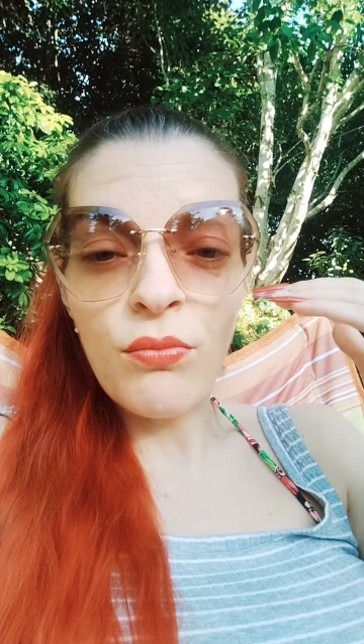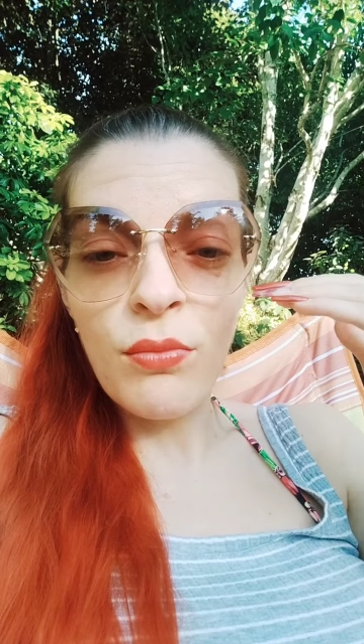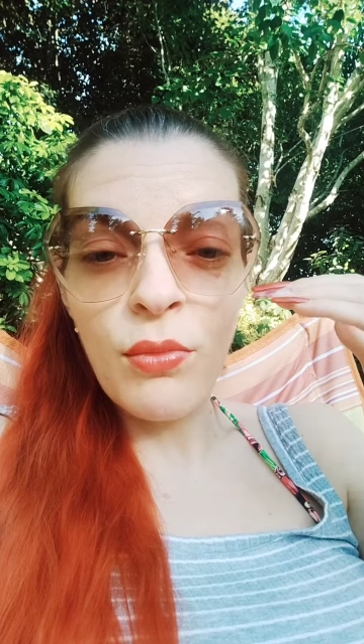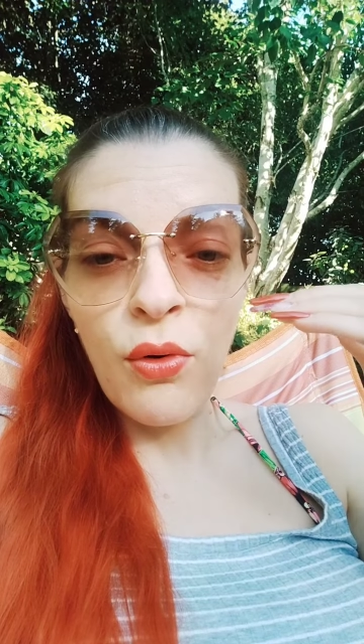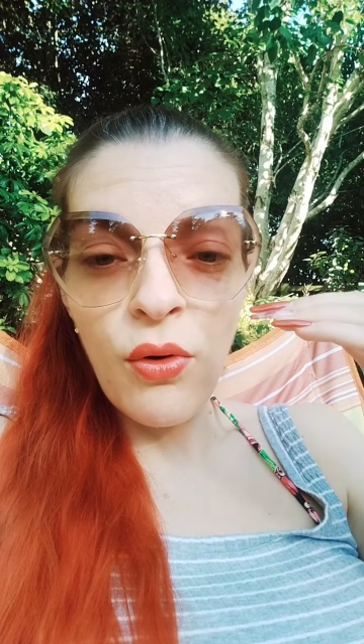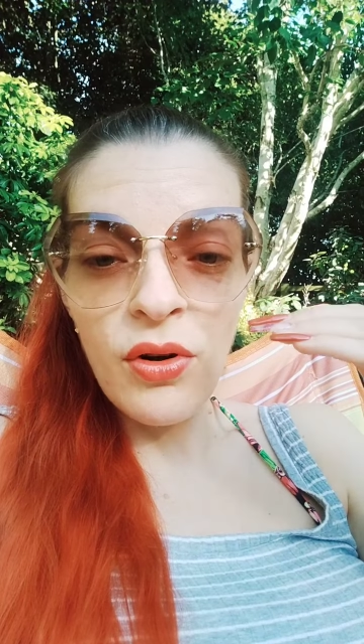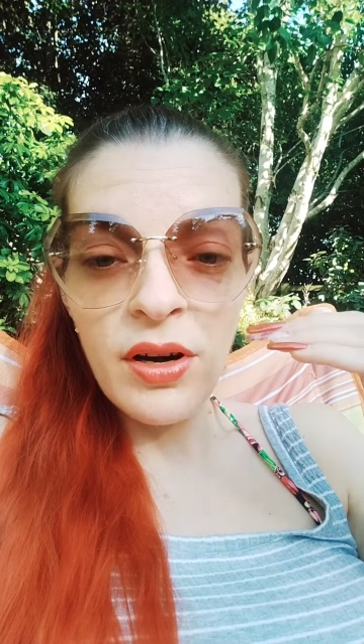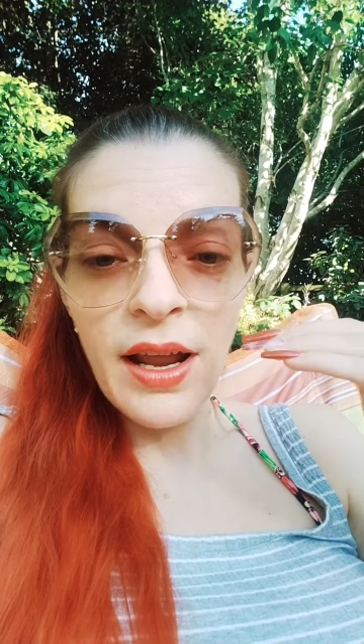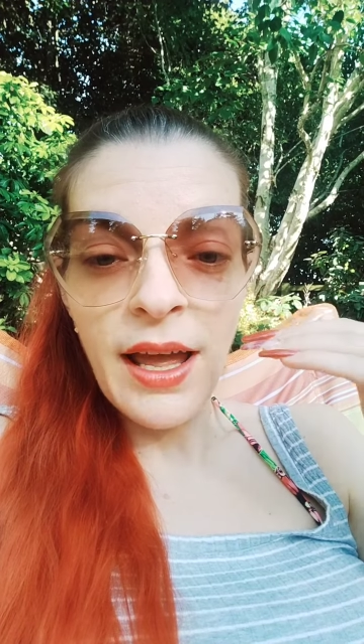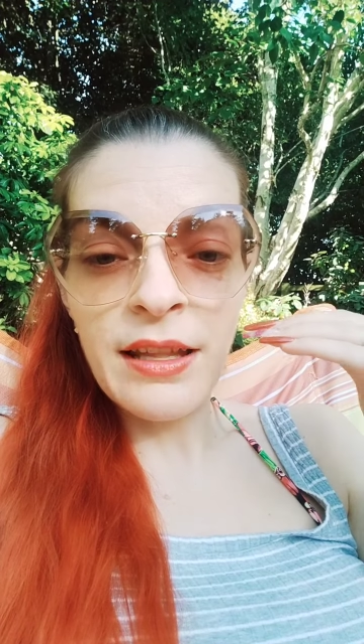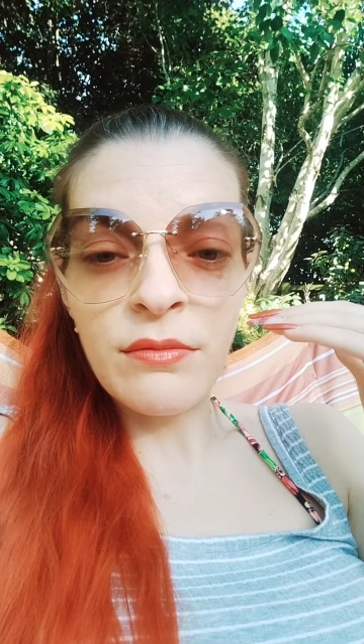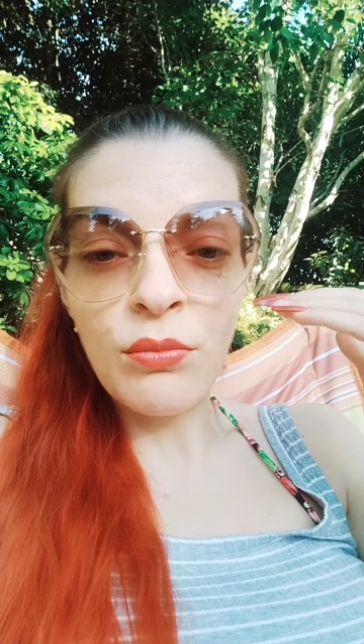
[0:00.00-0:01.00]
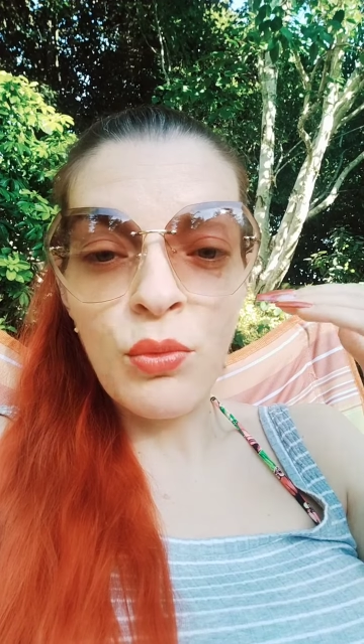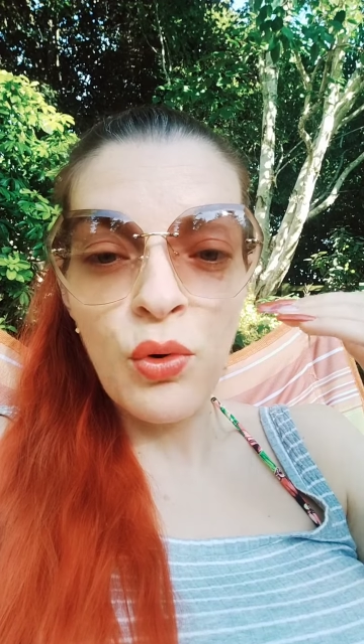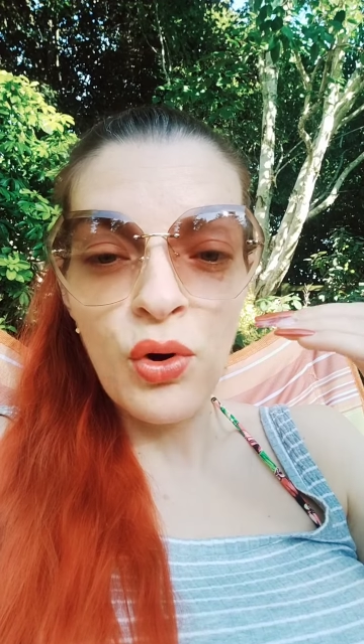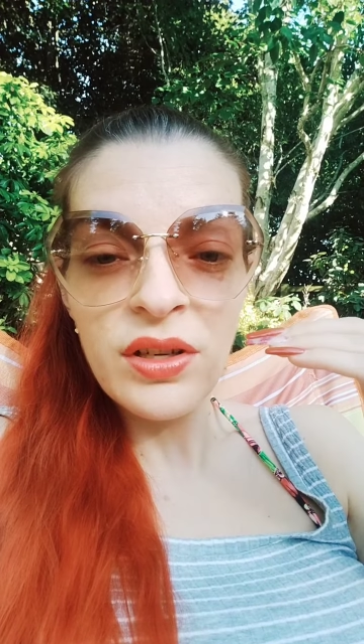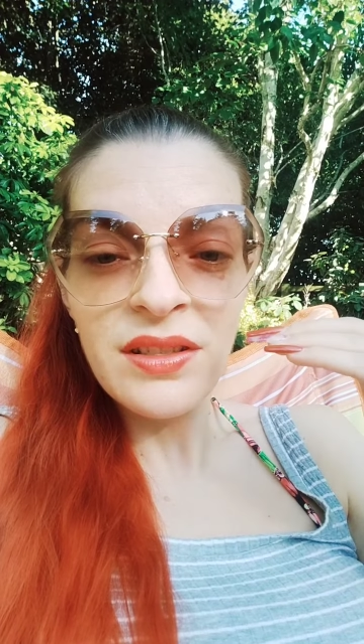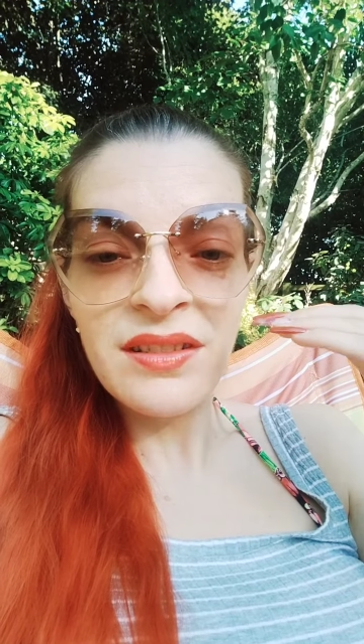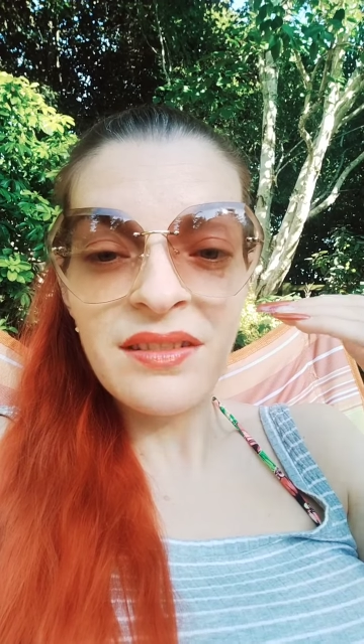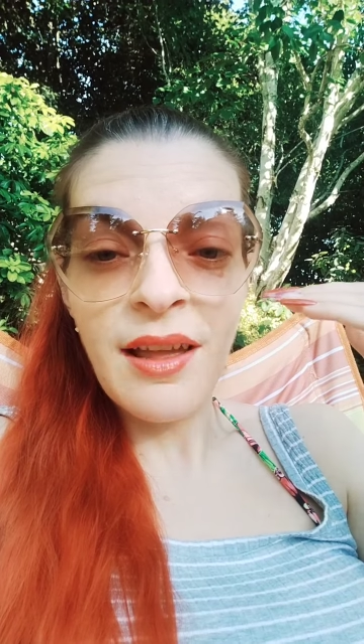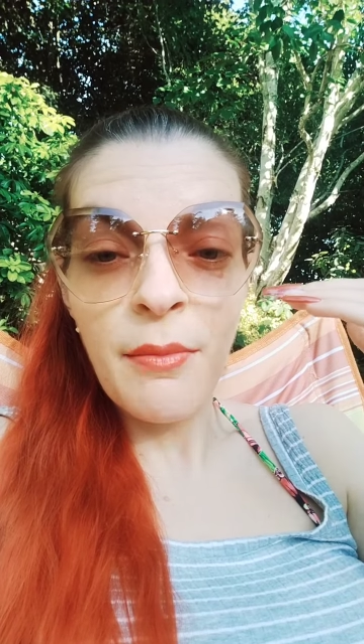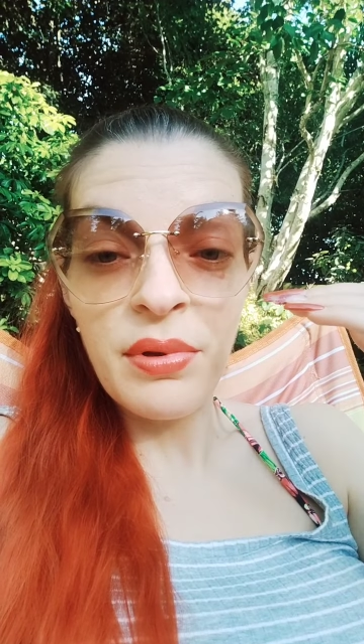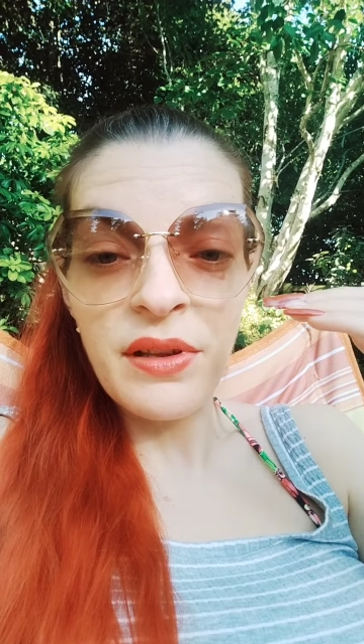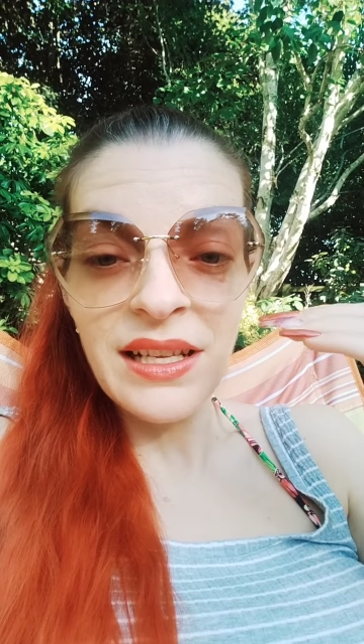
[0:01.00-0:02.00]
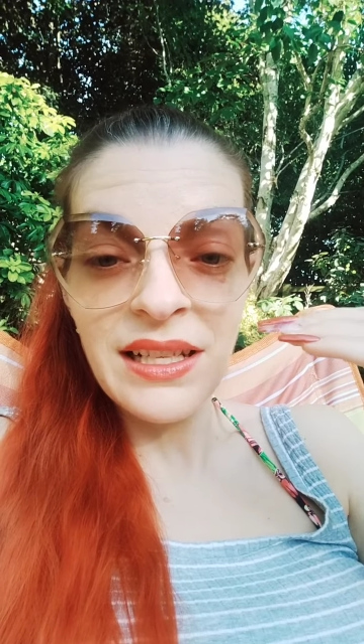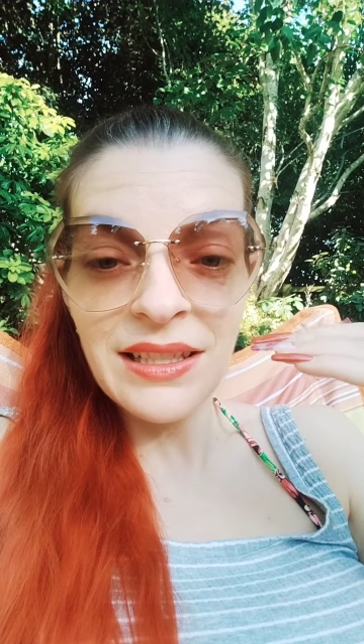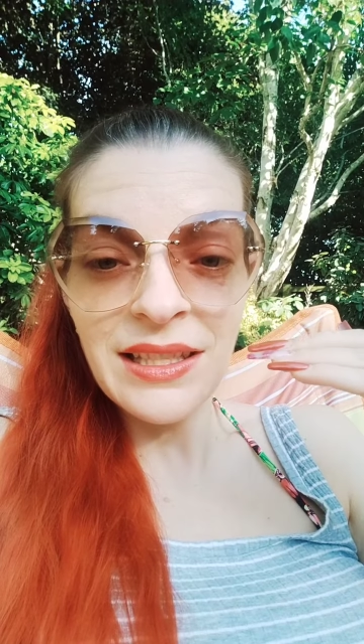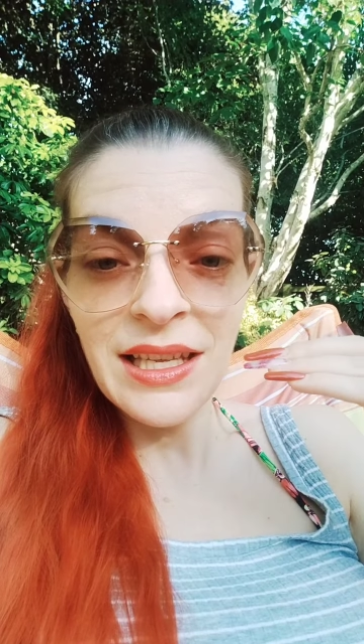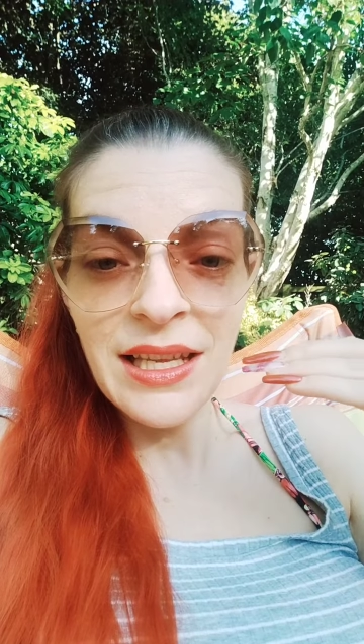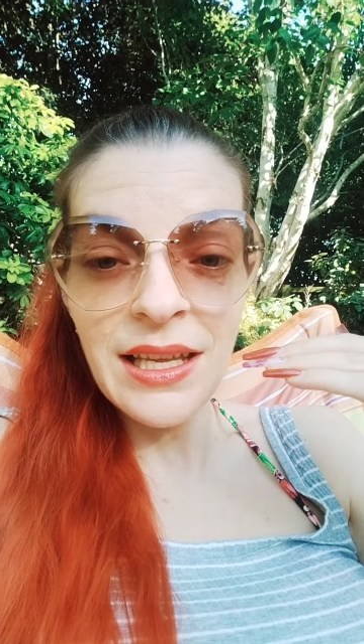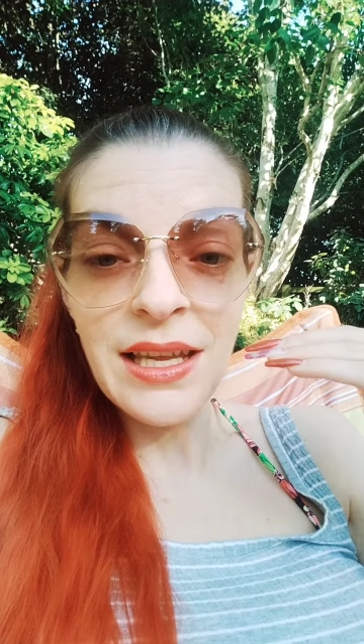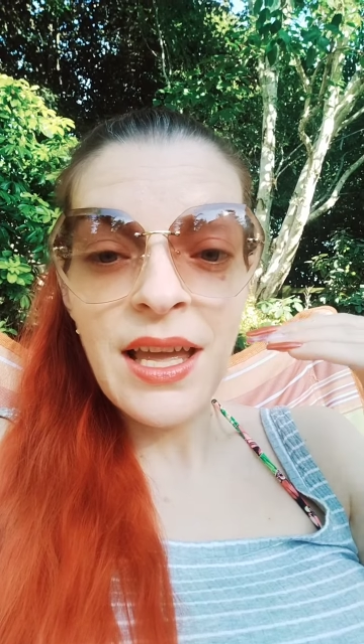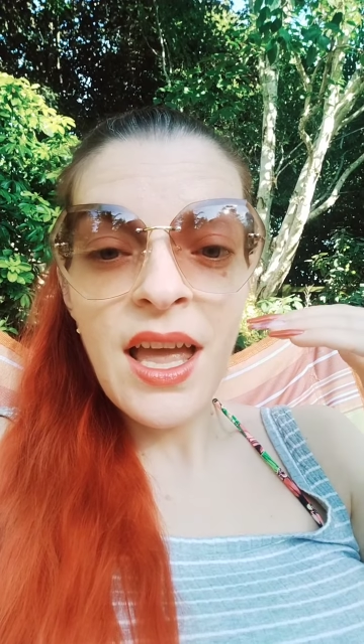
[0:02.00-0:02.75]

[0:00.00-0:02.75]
more and more stability,